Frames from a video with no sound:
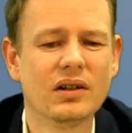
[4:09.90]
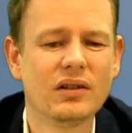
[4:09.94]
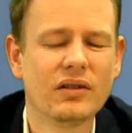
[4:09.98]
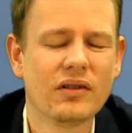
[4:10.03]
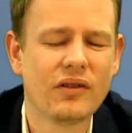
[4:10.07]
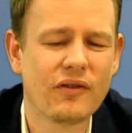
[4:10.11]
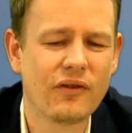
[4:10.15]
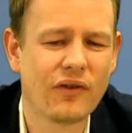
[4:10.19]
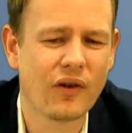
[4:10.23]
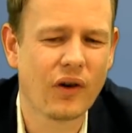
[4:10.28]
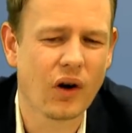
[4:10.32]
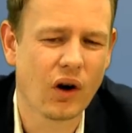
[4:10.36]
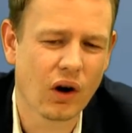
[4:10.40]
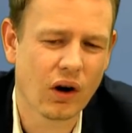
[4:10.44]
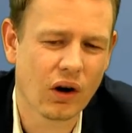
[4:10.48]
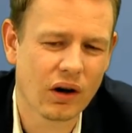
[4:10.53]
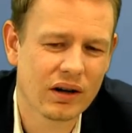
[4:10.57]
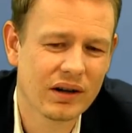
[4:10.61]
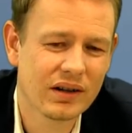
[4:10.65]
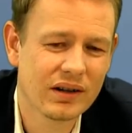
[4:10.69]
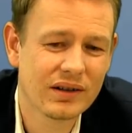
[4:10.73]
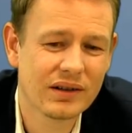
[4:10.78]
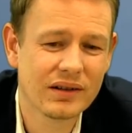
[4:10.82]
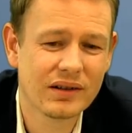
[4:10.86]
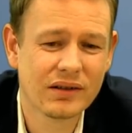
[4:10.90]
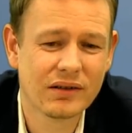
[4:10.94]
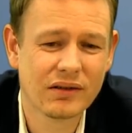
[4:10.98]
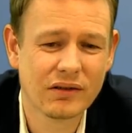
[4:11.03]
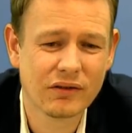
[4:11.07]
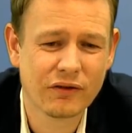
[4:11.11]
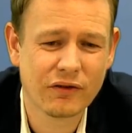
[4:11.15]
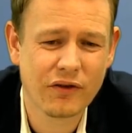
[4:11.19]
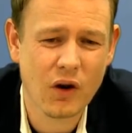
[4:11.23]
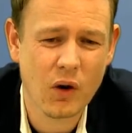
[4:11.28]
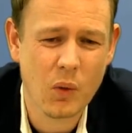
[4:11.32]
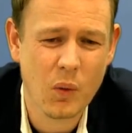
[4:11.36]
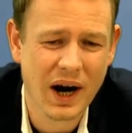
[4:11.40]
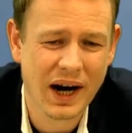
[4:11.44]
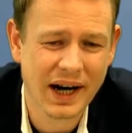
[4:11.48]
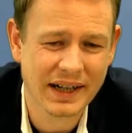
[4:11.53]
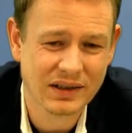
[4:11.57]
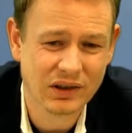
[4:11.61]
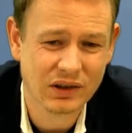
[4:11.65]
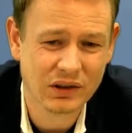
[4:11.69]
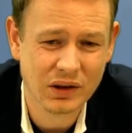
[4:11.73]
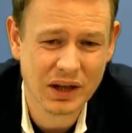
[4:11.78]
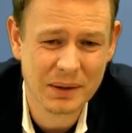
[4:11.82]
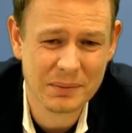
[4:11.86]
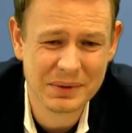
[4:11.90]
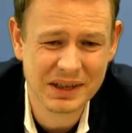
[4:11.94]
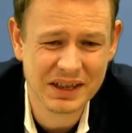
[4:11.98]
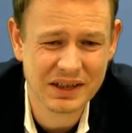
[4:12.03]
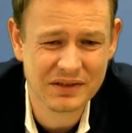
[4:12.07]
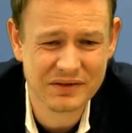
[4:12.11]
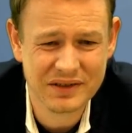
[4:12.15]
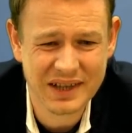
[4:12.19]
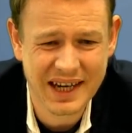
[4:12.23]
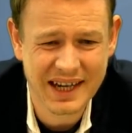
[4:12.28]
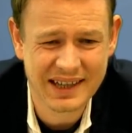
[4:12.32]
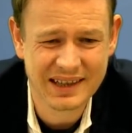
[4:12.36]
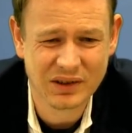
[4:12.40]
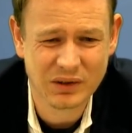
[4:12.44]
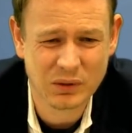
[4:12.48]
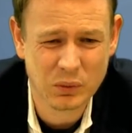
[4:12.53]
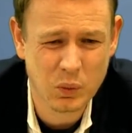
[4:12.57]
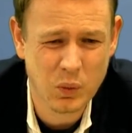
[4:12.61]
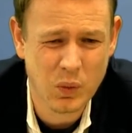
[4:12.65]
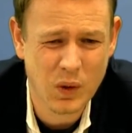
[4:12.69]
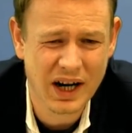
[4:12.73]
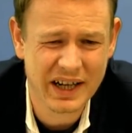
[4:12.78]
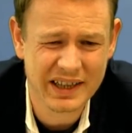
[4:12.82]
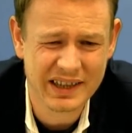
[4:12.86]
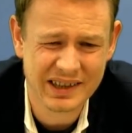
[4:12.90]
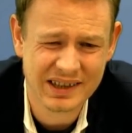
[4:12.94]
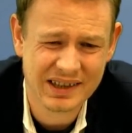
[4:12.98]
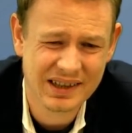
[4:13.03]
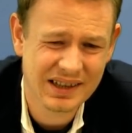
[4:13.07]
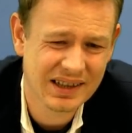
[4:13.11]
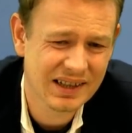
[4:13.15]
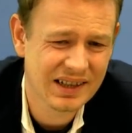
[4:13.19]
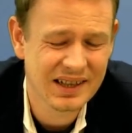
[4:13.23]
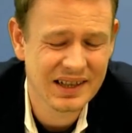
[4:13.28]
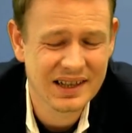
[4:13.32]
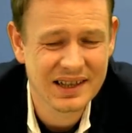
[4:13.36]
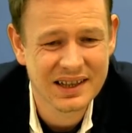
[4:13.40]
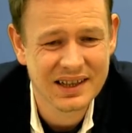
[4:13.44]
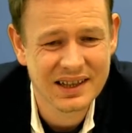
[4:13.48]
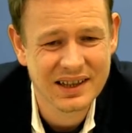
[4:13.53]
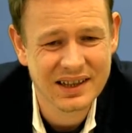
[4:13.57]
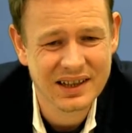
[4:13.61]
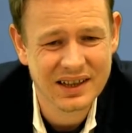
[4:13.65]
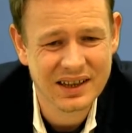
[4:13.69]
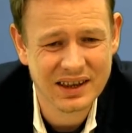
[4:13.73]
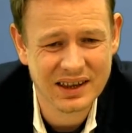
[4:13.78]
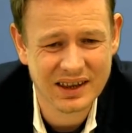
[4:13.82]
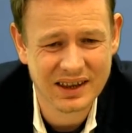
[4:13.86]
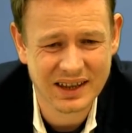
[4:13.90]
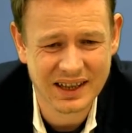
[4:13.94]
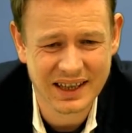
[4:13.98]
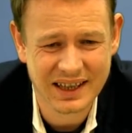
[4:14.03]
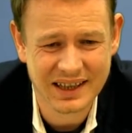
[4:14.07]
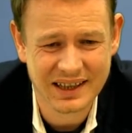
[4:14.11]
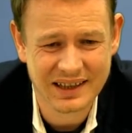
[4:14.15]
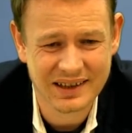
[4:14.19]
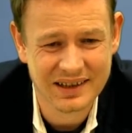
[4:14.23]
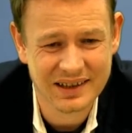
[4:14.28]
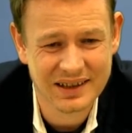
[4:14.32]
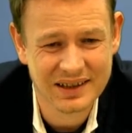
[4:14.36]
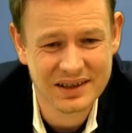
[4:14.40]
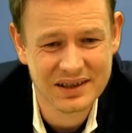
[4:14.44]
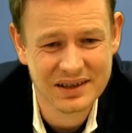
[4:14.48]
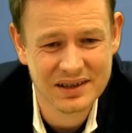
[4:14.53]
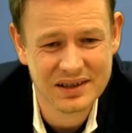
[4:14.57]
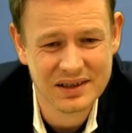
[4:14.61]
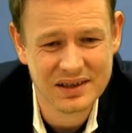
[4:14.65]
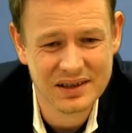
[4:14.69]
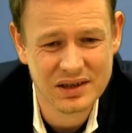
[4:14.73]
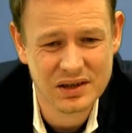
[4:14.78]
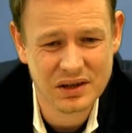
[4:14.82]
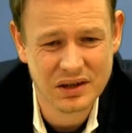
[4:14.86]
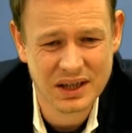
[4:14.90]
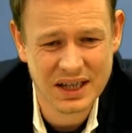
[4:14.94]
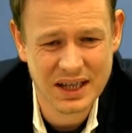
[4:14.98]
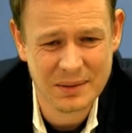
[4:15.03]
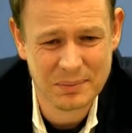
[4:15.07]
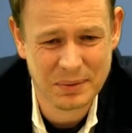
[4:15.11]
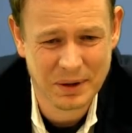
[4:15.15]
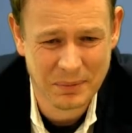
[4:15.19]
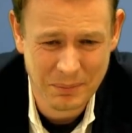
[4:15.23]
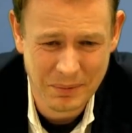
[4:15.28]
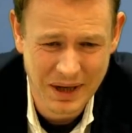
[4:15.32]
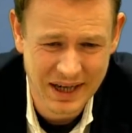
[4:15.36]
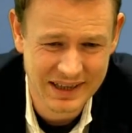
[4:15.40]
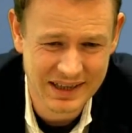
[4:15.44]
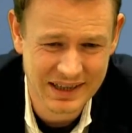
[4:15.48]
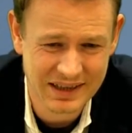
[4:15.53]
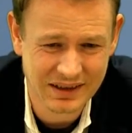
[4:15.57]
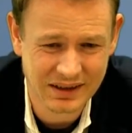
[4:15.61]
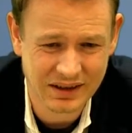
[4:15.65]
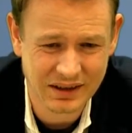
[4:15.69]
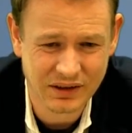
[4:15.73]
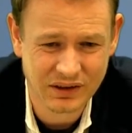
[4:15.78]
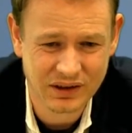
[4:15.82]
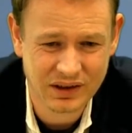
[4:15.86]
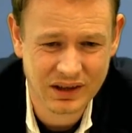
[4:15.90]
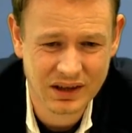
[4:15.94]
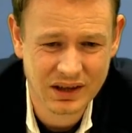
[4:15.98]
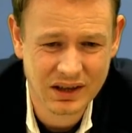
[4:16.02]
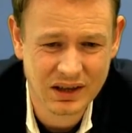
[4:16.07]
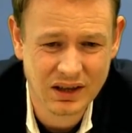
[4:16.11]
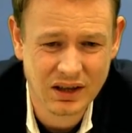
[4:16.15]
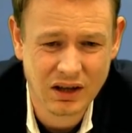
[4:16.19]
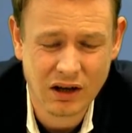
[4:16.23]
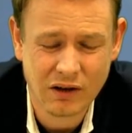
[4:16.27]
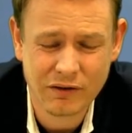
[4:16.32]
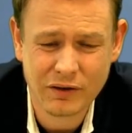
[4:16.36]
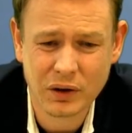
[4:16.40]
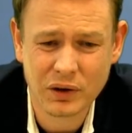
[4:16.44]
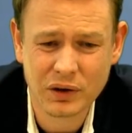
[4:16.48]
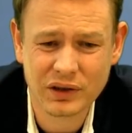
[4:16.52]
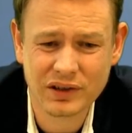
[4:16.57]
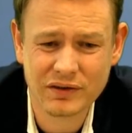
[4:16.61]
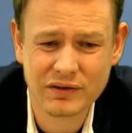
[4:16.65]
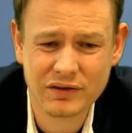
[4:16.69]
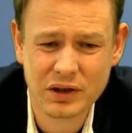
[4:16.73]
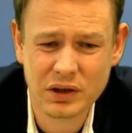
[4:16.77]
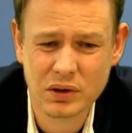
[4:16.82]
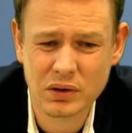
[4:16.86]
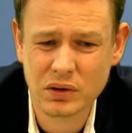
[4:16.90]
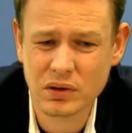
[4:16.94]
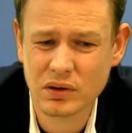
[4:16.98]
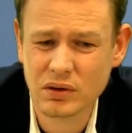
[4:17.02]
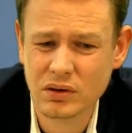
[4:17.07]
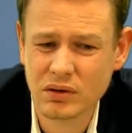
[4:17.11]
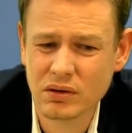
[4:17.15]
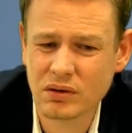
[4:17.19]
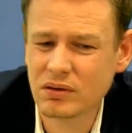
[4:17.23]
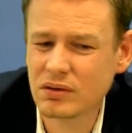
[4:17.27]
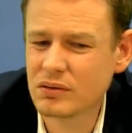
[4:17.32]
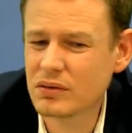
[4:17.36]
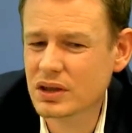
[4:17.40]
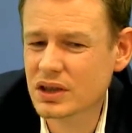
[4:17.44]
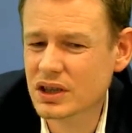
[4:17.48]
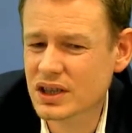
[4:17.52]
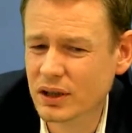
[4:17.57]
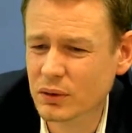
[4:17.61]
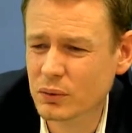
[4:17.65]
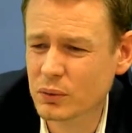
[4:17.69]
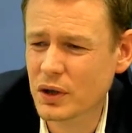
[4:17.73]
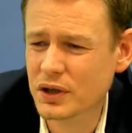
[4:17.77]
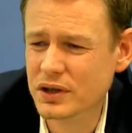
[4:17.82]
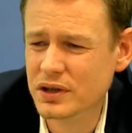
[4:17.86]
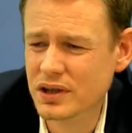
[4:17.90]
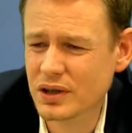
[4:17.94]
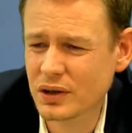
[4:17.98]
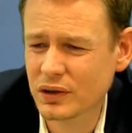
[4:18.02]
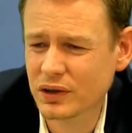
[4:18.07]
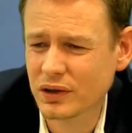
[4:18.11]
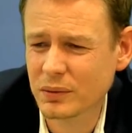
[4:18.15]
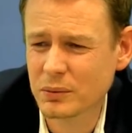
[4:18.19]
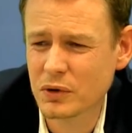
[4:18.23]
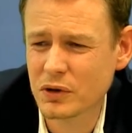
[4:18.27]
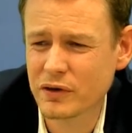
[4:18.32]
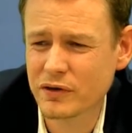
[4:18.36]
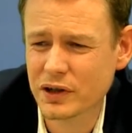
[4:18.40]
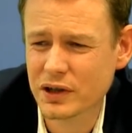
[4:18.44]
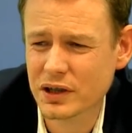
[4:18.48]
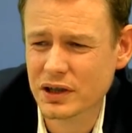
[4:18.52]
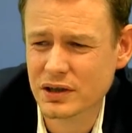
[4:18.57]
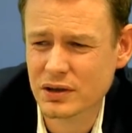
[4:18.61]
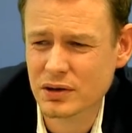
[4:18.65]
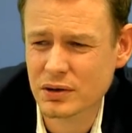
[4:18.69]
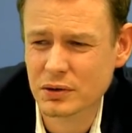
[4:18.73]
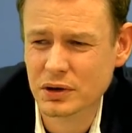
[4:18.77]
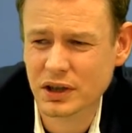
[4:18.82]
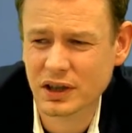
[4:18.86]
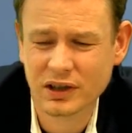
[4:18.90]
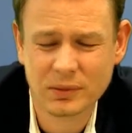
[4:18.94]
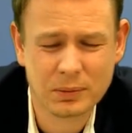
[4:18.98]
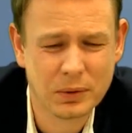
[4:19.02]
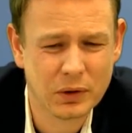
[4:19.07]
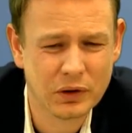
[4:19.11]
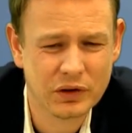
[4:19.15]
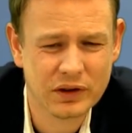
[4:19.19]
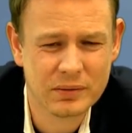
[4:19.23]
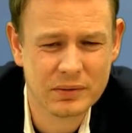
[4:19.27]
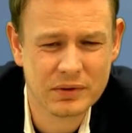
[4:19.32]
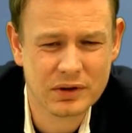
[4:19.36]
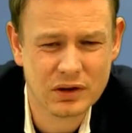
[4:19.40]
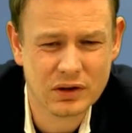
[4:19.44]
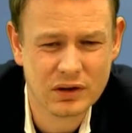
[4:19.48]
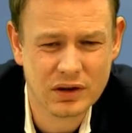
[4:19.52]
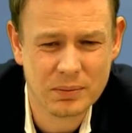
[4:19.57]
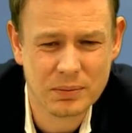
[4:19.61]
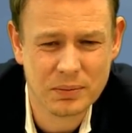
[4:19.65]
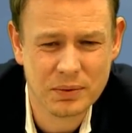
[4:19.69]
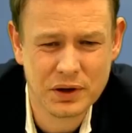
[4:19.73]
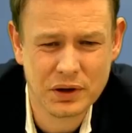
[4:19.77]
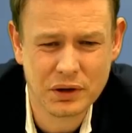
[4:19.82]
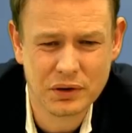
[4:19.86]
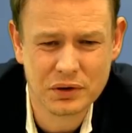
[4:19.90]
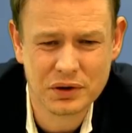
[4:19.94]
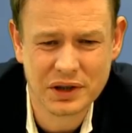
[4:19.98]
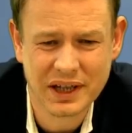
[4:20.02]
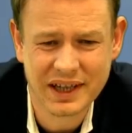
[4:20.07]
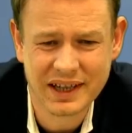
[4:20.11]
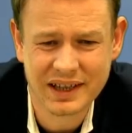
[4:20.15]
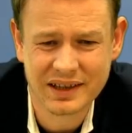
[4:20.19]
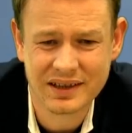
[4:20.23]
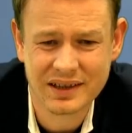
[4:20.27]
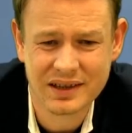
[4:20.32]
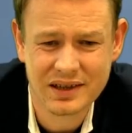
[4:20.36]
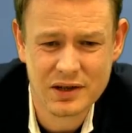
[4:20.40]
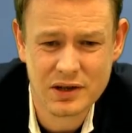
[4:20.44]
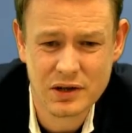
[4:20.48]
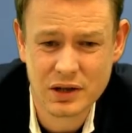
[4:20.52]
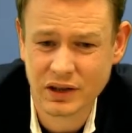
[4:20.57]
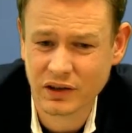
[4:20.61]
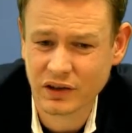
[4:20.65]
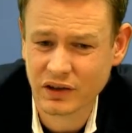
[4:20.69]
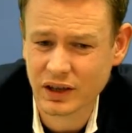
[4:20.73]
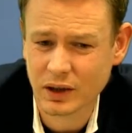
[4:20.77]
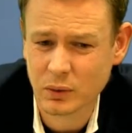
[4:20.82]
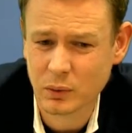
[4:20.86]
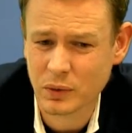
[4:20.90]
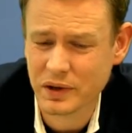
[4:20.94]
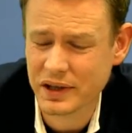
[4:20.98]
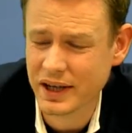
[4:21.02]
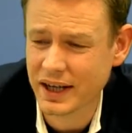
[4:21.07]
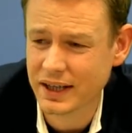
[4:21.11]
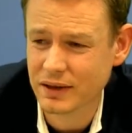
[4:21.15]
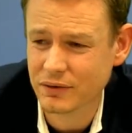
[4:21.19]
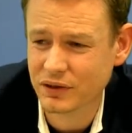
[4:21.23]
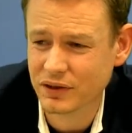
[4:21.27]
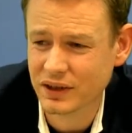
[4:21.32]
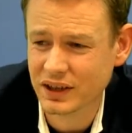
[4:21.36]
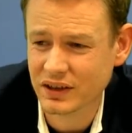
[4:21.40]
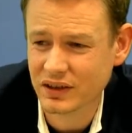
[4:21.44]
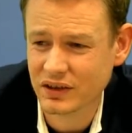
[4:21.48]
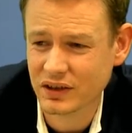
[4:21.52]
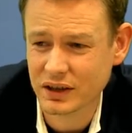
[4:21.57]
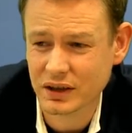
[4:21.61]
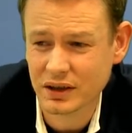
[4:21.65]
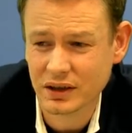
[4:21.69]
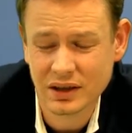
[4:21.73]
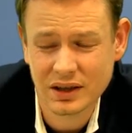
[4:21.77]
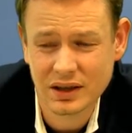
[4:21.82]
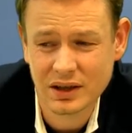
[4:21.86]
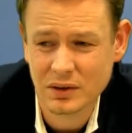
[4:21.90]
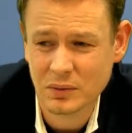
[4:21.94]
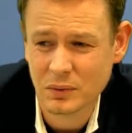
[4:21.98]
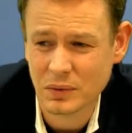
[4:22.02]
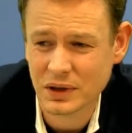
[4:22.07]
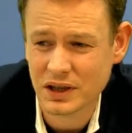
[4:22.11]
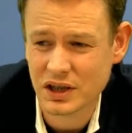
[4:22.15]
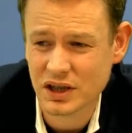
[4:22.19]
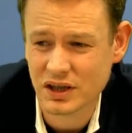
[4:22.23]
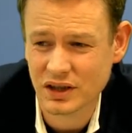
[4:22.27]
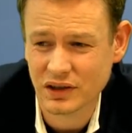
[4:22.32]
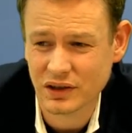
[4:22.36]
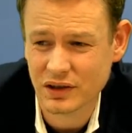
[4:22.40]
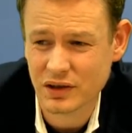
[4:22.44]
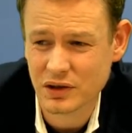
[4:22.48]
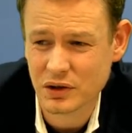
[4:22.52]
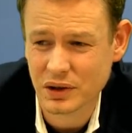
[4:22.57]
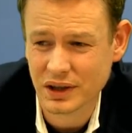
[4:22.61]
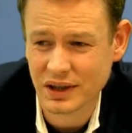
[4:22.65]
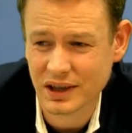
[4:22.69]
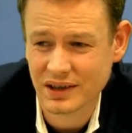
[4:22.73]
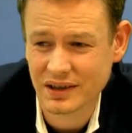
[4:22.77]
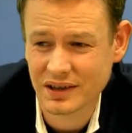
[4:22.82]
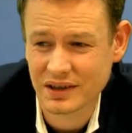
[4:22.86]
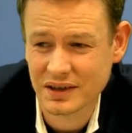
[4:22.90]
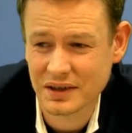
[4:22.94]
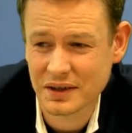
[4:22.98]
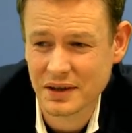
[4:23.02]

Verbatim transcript: for white. So I believe that is one thing to keep in mind, at least. Of course, if you just want to use this move order to transpose it to the pure dragon, you can start with knight f6 here, which is a trick